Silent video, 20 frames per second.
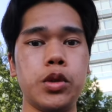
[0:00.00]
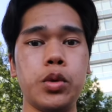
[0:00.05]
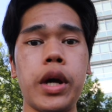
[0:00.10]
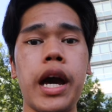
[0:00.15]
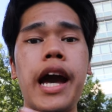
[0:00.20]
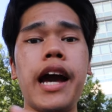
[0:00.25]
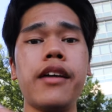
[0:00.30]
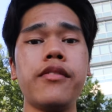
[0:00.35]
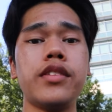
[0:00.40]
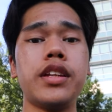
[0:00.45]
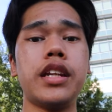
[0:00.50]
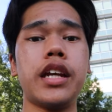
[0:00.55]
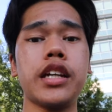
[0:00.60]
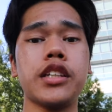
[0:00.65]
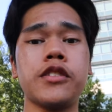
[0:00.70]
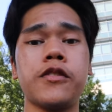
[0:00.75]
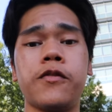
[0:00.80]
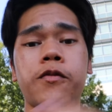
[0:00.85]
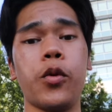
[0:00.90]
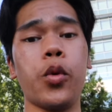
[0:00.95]
You have the
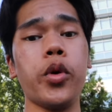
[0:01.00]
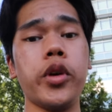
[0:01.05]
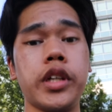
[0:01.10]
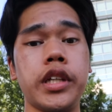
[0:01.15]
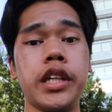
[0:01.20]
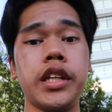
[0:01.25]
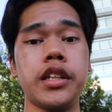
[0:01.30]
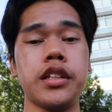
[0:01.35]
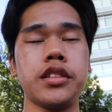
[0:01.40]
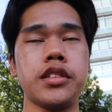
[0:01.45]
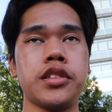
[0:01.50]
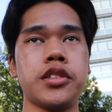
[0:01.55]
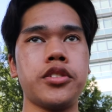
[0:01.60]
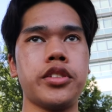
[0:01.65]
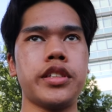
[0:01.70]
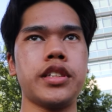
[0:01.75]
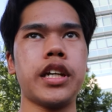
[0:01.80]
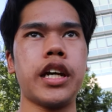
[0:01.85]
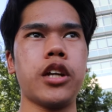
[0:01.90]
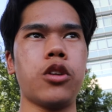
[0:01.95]
next four years to
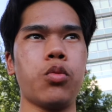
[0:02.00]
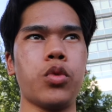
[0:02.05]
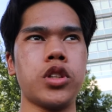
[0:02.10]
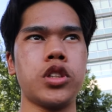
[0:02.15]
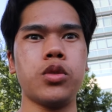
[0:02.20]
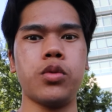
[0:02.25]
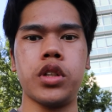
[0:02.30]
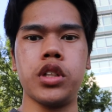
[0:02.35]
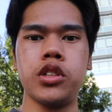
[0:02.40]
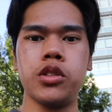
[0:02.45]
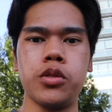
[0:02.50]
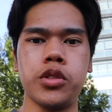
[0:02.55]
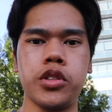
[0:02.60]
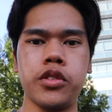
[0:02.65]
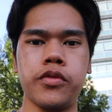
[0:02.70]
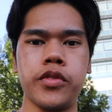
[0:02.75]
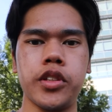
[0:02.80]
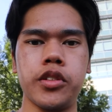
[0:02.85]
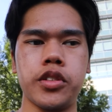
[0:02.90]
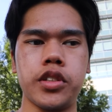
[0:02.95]
decide what you want to do with
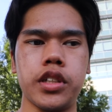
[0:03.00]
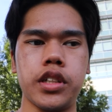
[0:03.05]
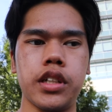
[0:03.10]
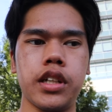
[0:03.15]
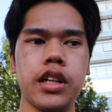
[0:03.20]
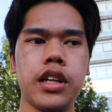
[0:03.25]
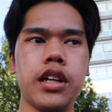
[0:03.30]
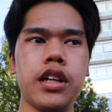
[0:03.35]
your future,